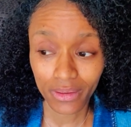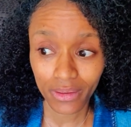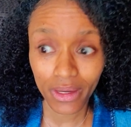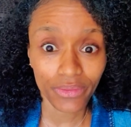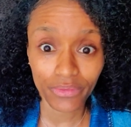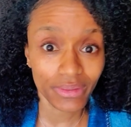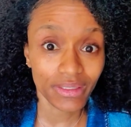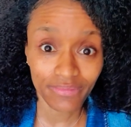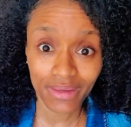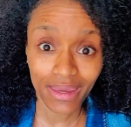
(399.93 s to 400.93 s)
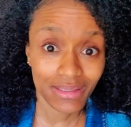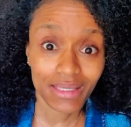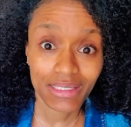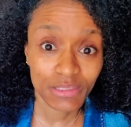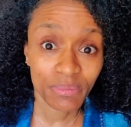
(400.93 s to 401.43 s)
and they're leaving as
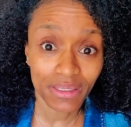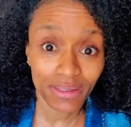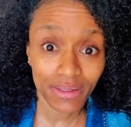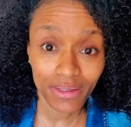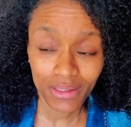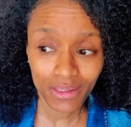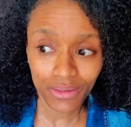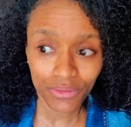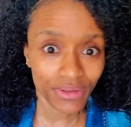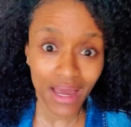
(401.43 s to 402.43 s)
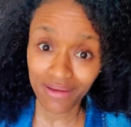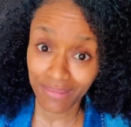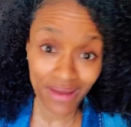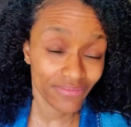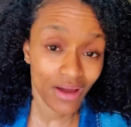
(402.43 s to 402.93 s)
I speak. They're not
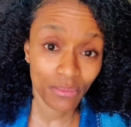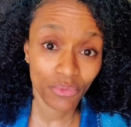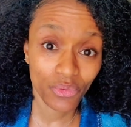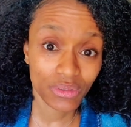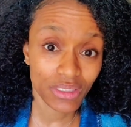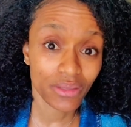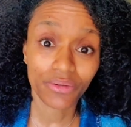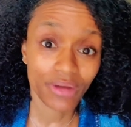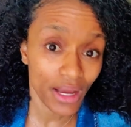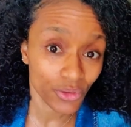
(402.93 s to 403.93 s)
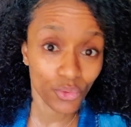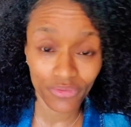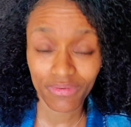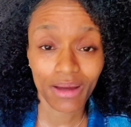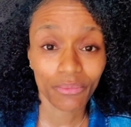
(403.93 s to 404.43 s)
my fibroids, and they're not your
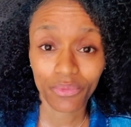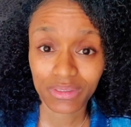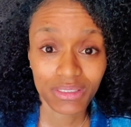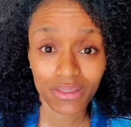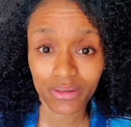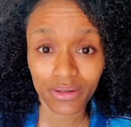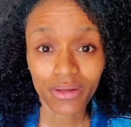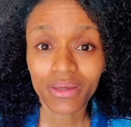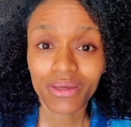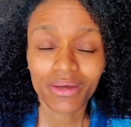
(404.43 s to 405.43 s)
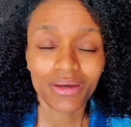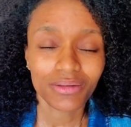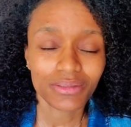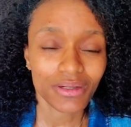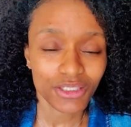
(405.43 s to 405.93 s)
fibroids either.
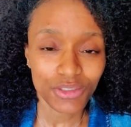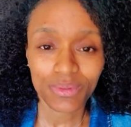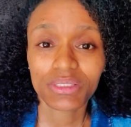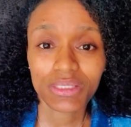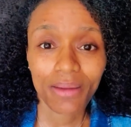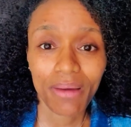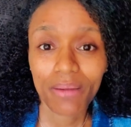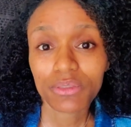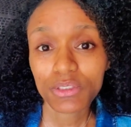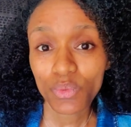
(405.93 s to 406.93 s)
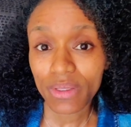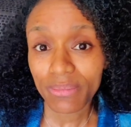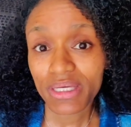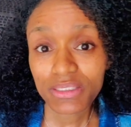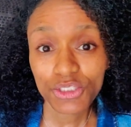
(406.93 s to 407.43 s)
So I just want to stop by with this quick
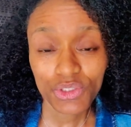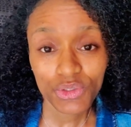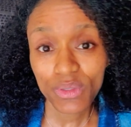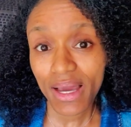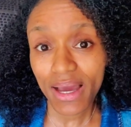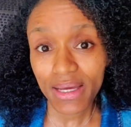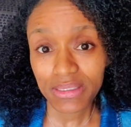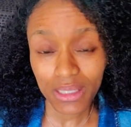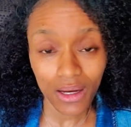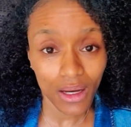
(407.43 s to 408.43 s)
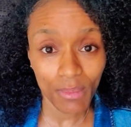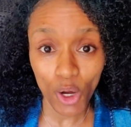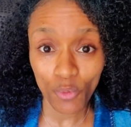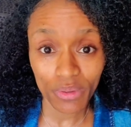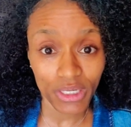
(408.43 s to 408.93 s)
message to you guys. I
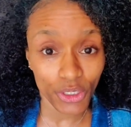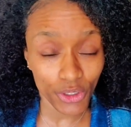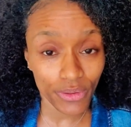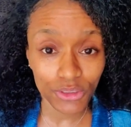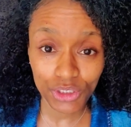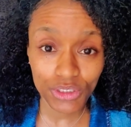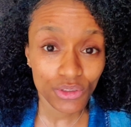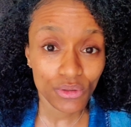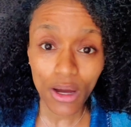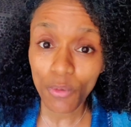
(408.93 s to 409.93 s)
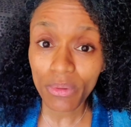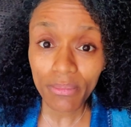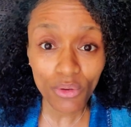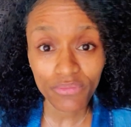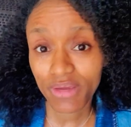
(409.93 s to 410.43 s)
hope it encourages you. I hope it
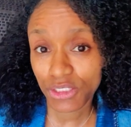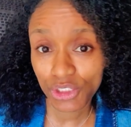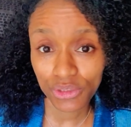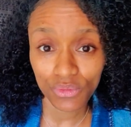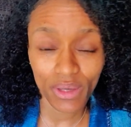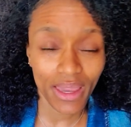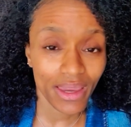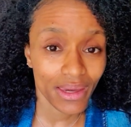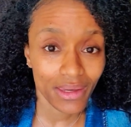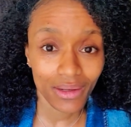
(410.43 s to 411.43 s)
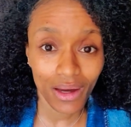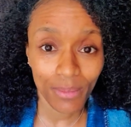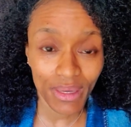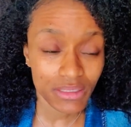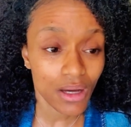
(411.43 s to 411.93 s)
motivates you. And
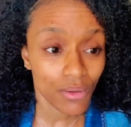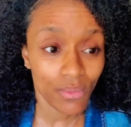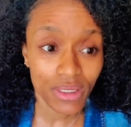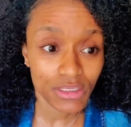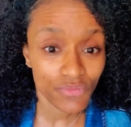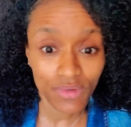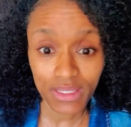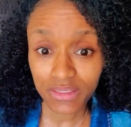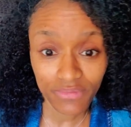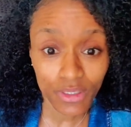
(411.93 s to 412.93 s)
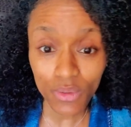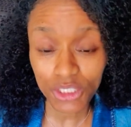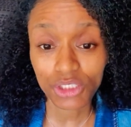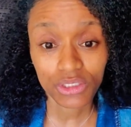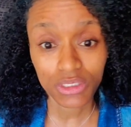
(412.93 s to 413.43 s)
as always, if you guys have any
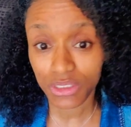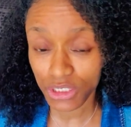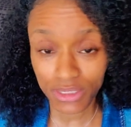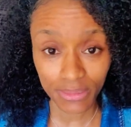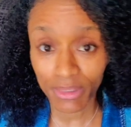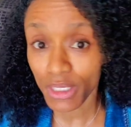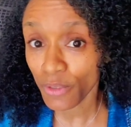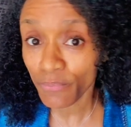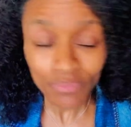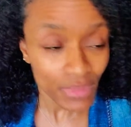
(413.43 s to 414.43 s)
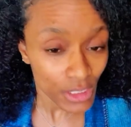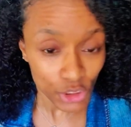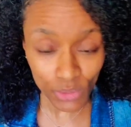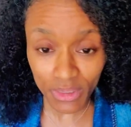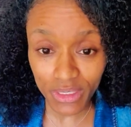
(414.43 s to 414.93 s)
questions, then just let me know.
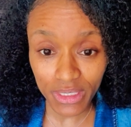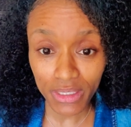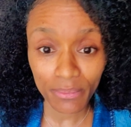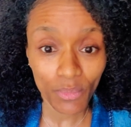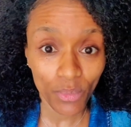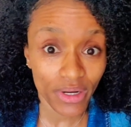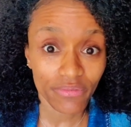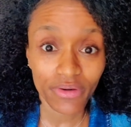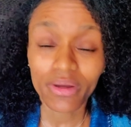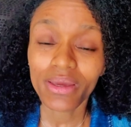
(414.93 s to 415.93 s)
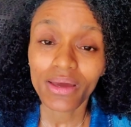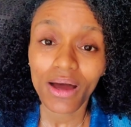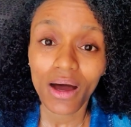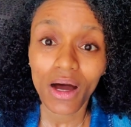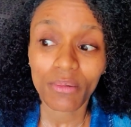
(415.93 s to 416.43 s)
Shoot me a DM, whatever.
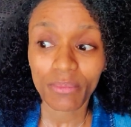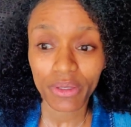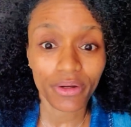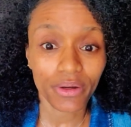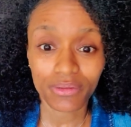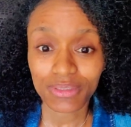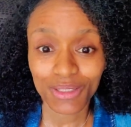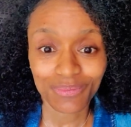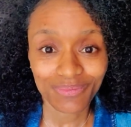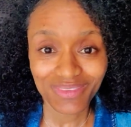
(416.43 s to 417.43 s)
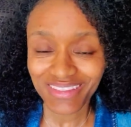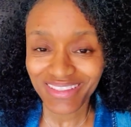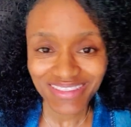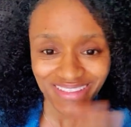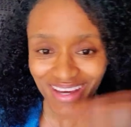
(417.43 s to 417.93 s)
I'm here. So
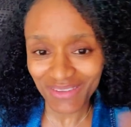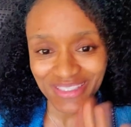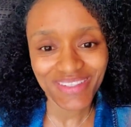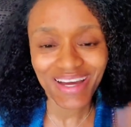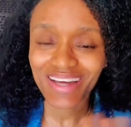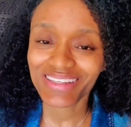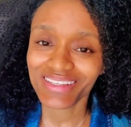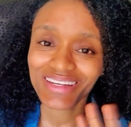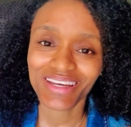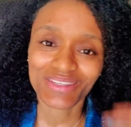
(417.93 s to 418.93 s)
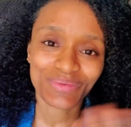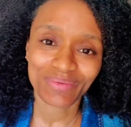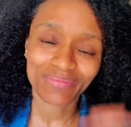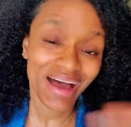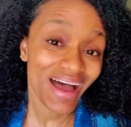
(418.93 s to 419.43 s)
I will see you guys in the next
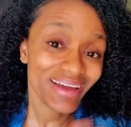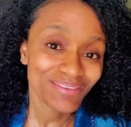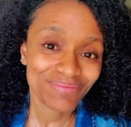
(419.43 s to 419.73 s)
one. Bye.